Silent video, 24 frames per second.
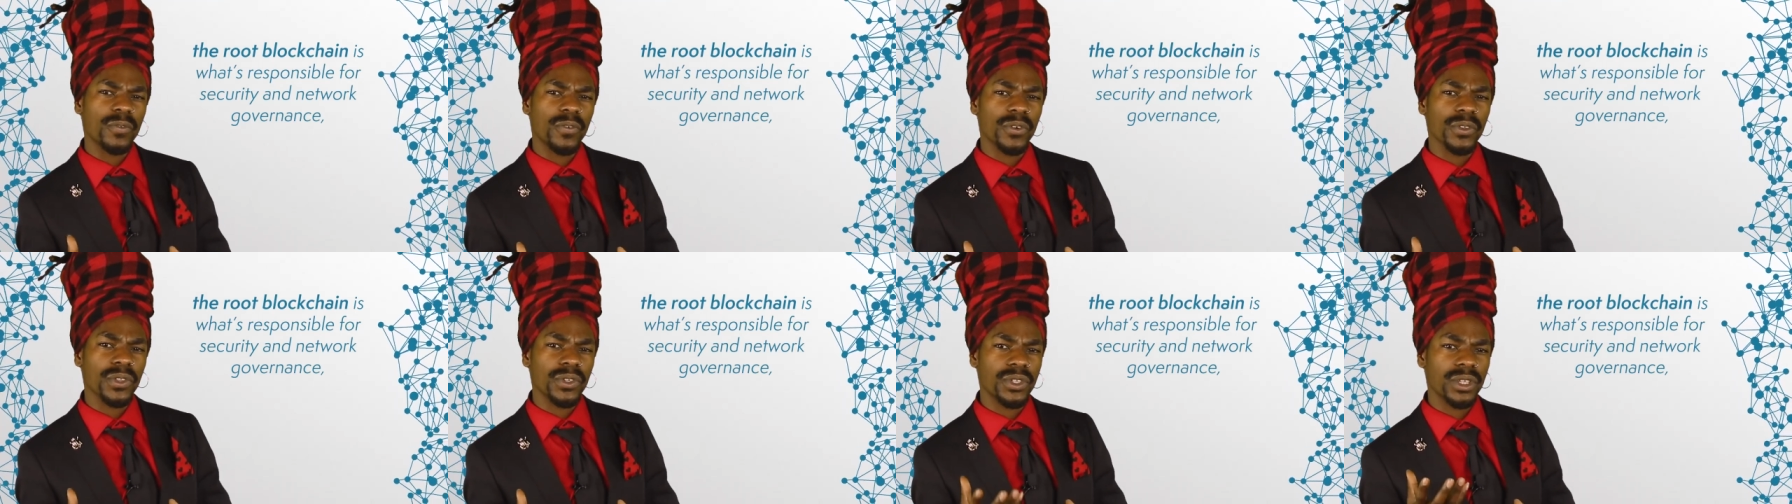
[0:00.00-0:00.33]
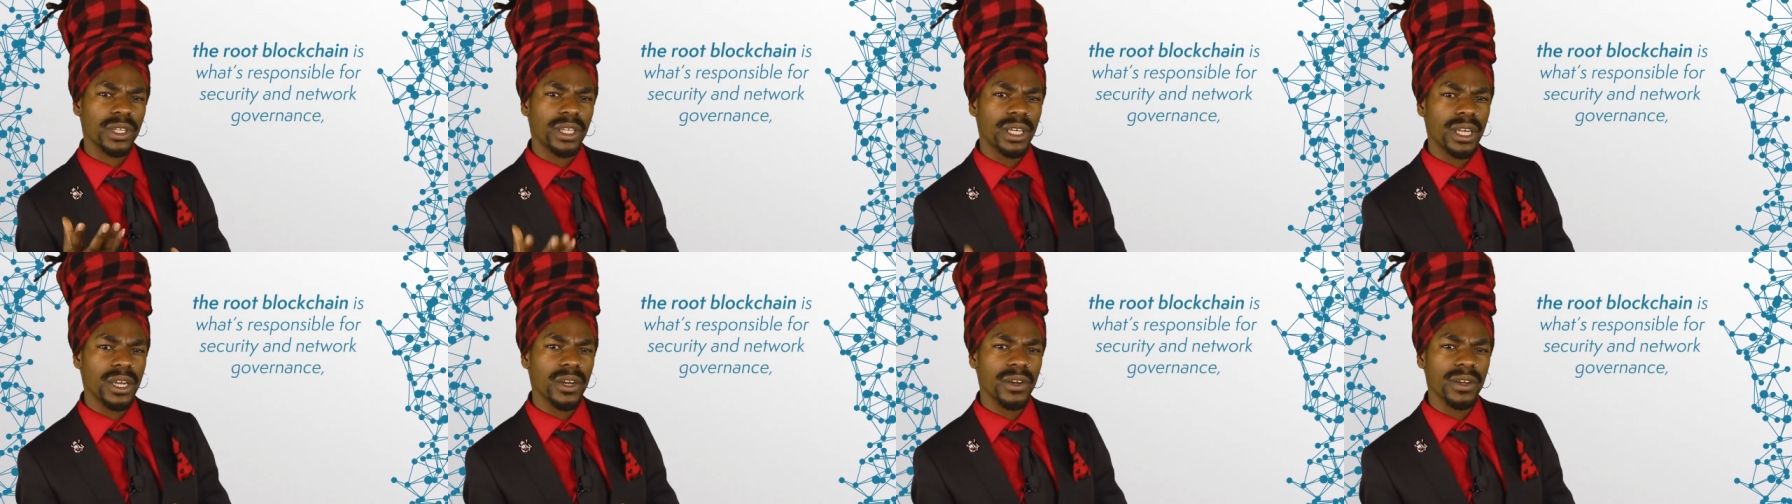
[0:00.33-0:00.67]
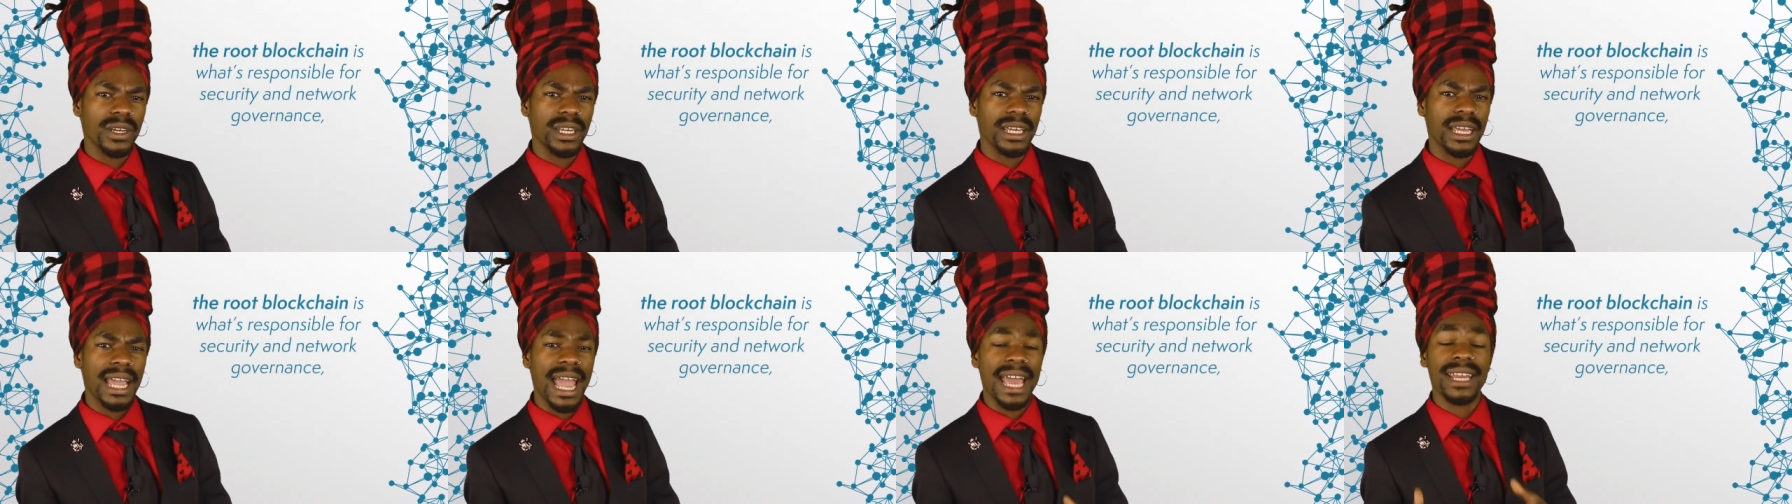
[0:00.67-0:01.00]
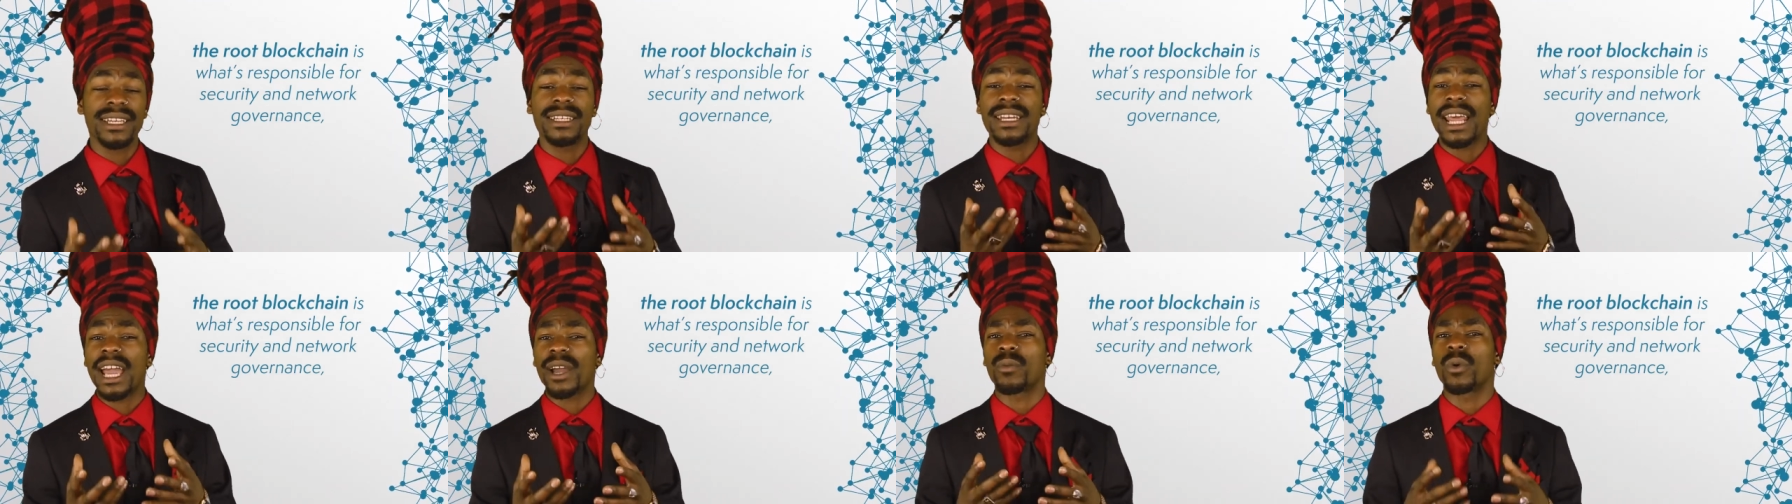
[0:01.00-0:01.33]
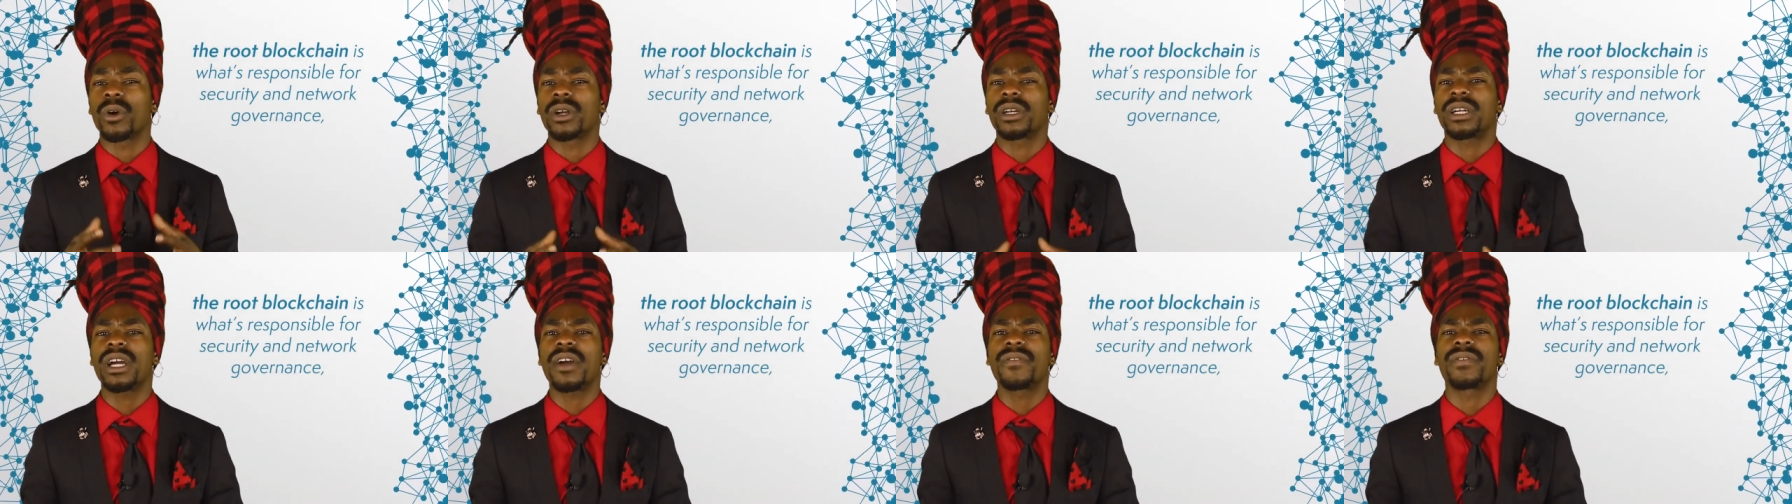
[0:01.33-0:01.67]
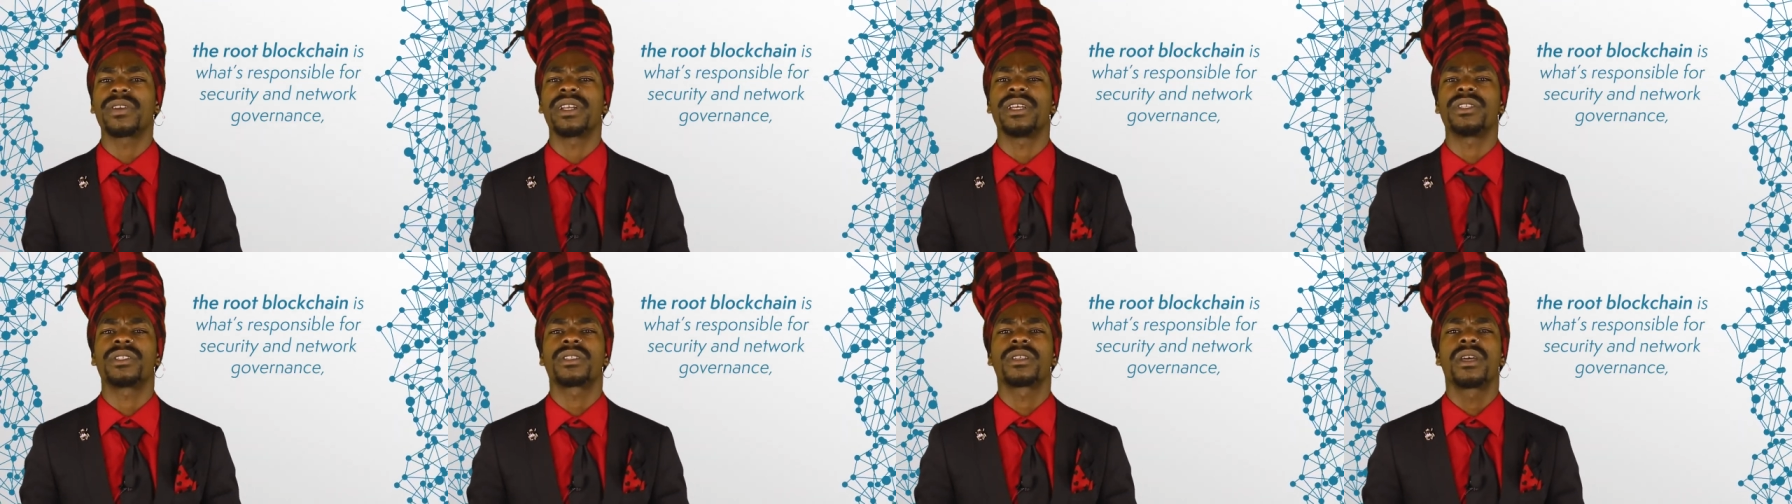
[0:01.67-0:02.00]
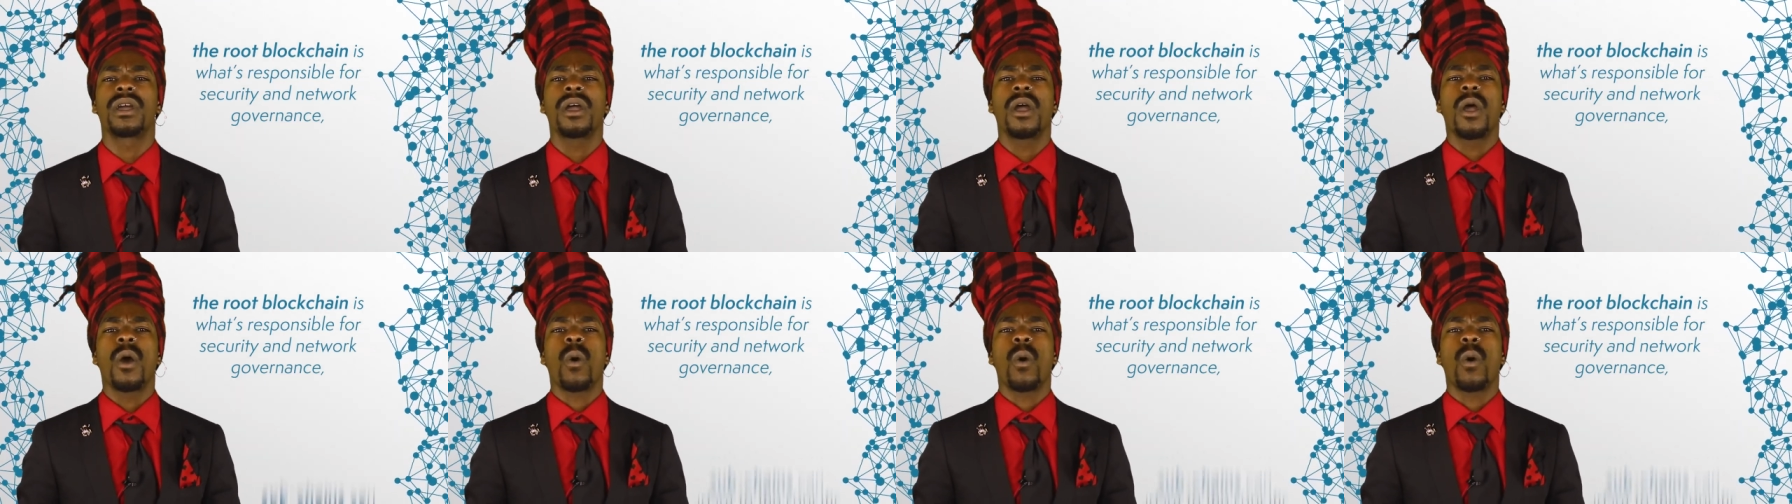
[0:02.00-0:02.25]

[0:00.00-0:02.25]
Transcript: for the security and network governance,